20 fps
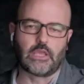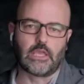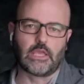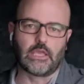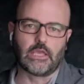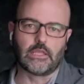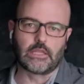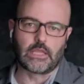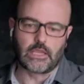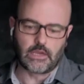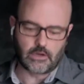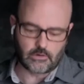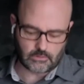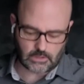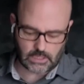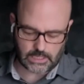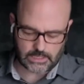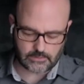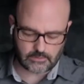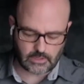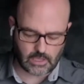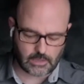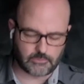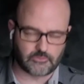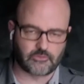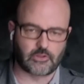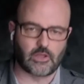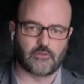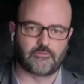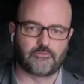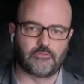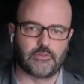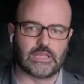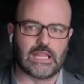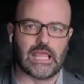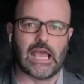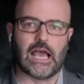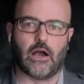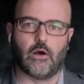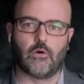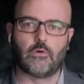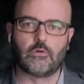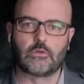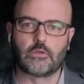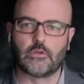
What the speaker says: and hair light type stuff now,